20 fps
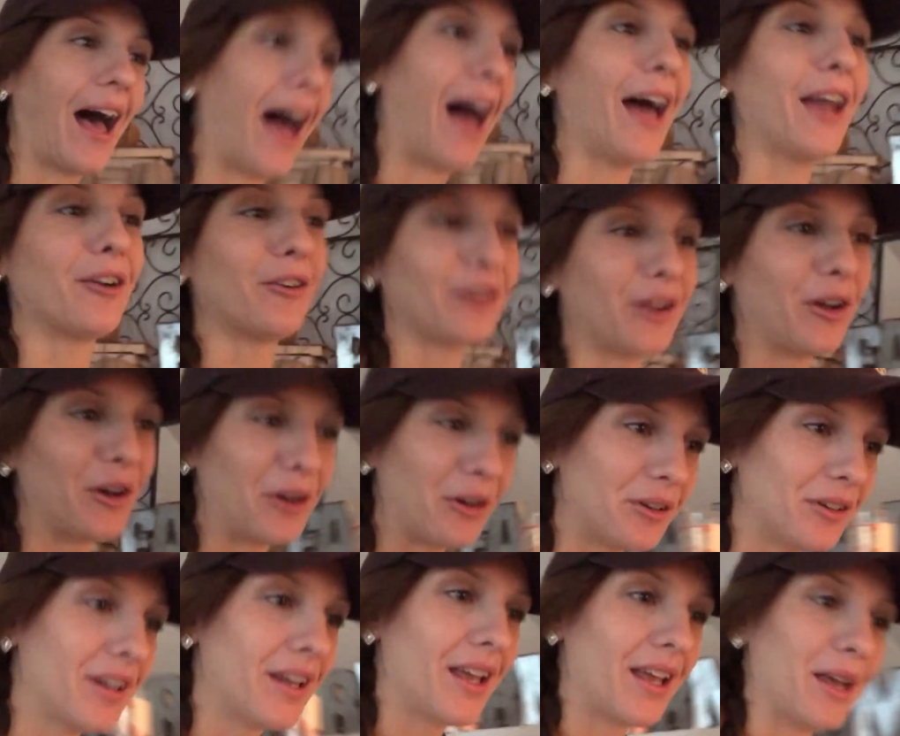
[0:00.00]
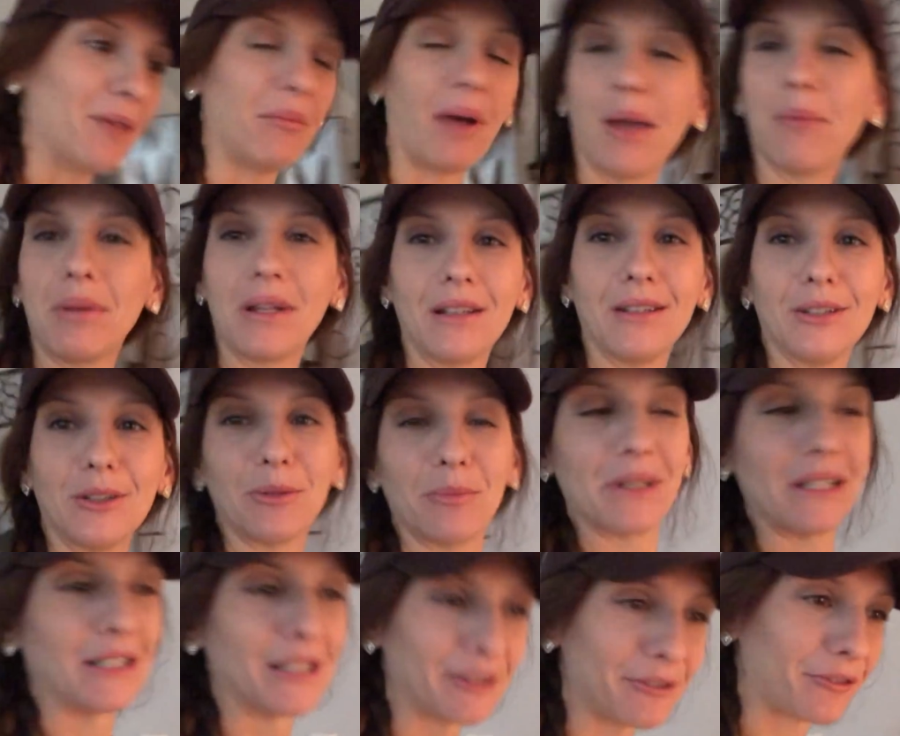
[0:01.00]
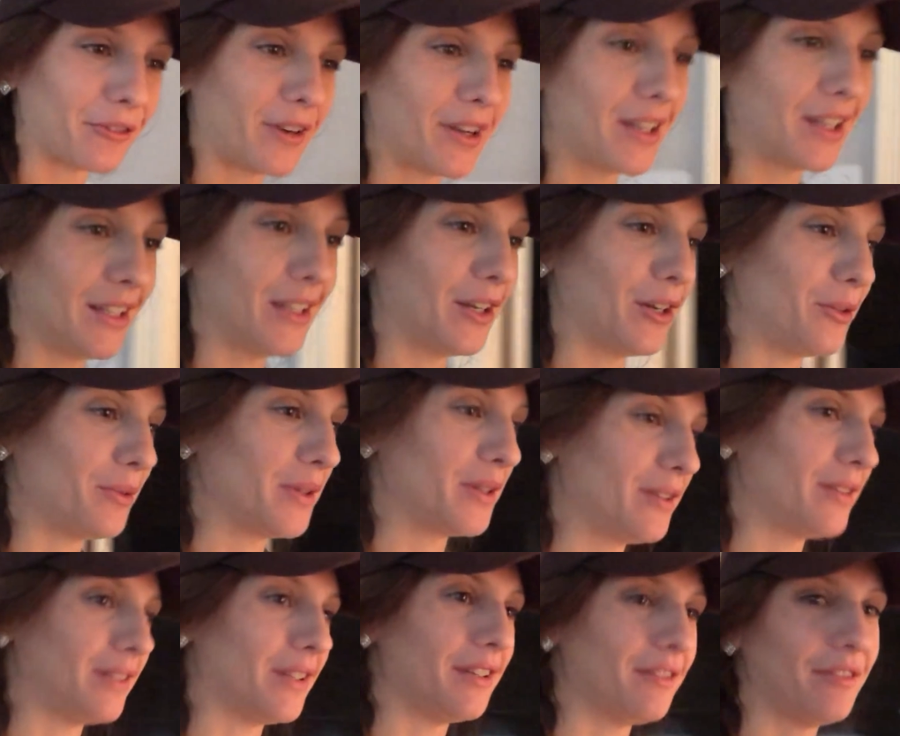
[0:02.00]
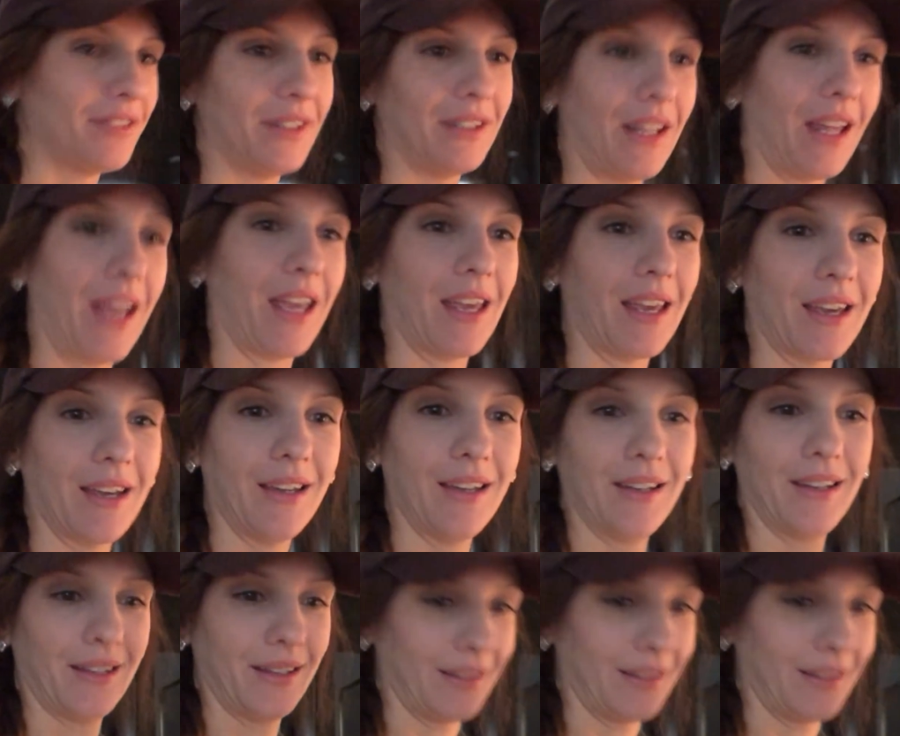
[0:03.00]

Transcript: I don't know, it might be a little bit different, you know, when you live in like,